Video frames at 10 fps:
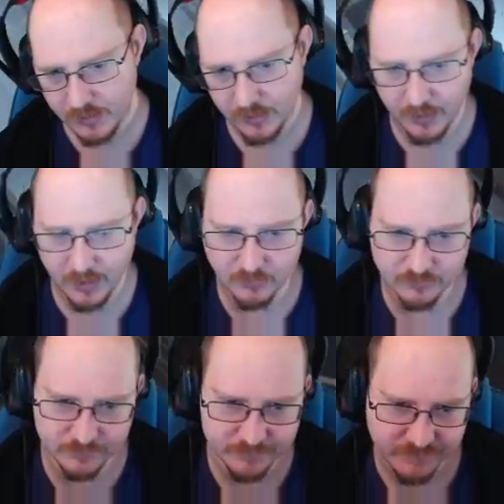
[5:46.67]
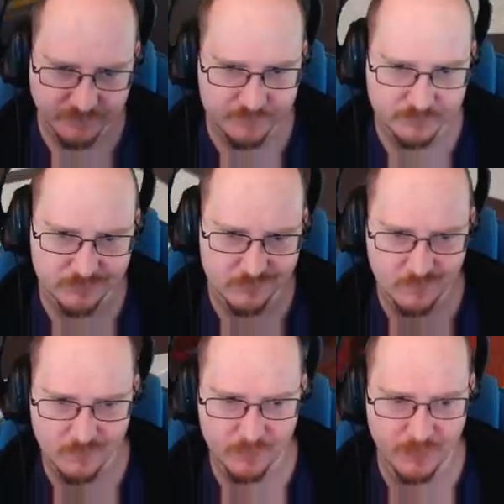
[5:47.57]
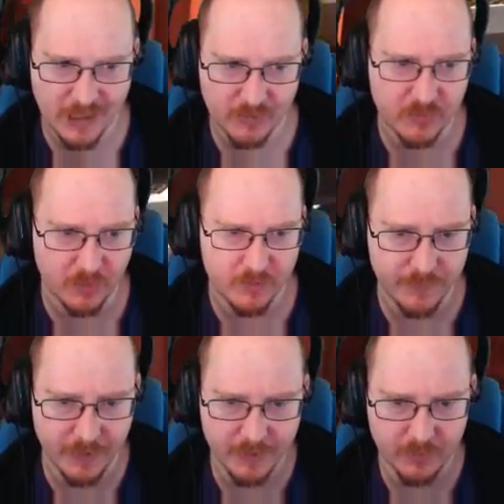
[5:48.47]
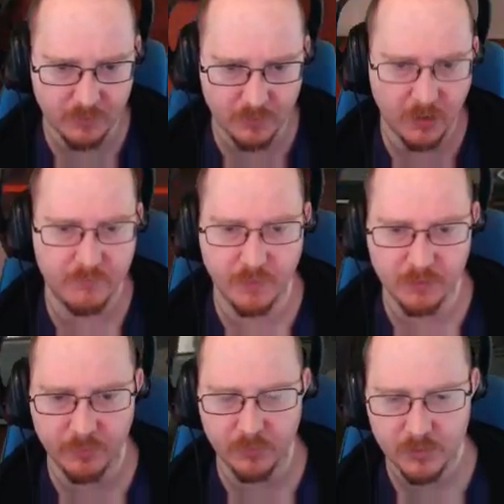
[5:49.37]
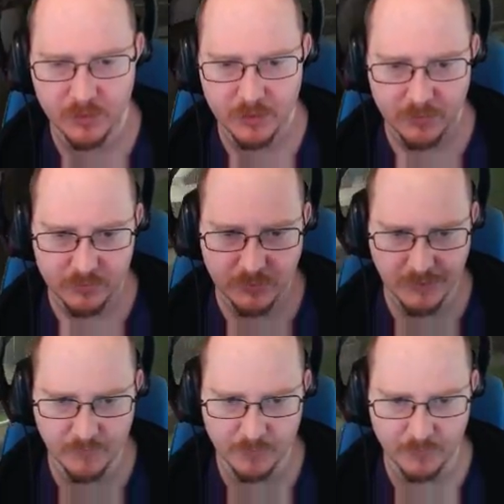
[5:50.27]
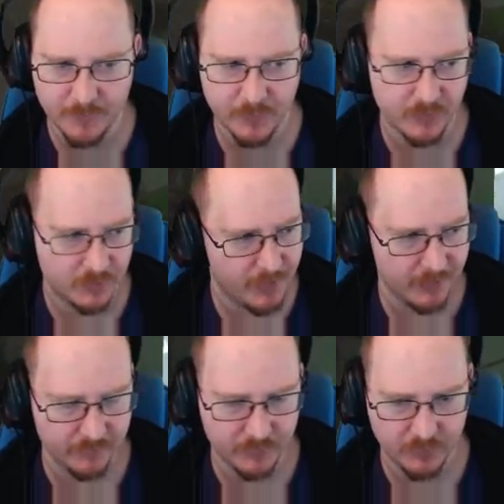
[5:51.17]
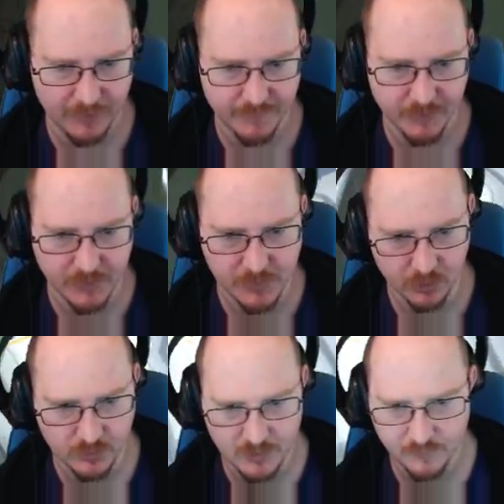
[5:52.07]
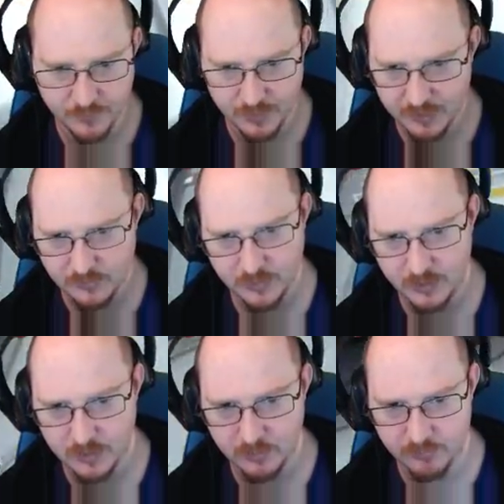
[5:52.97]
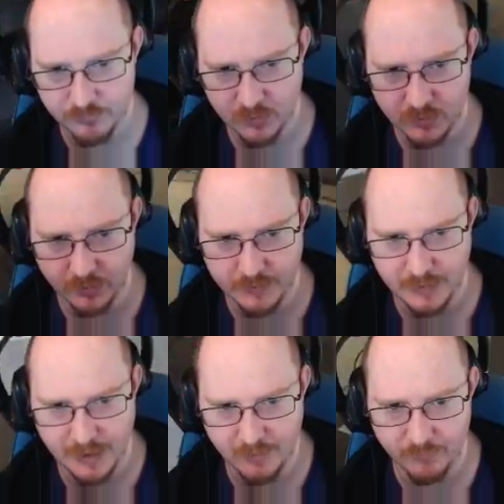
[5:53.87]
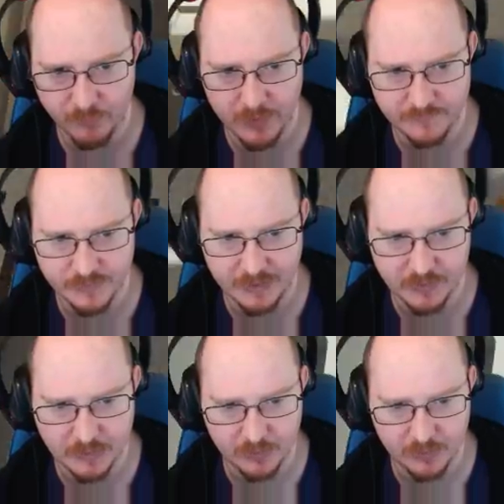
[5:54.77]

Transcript: But outside of that, he's kind of vulnerable. Dealing with Reaper is just a matter of just having a good D.Va play. Just shutting down. Whenever he gets in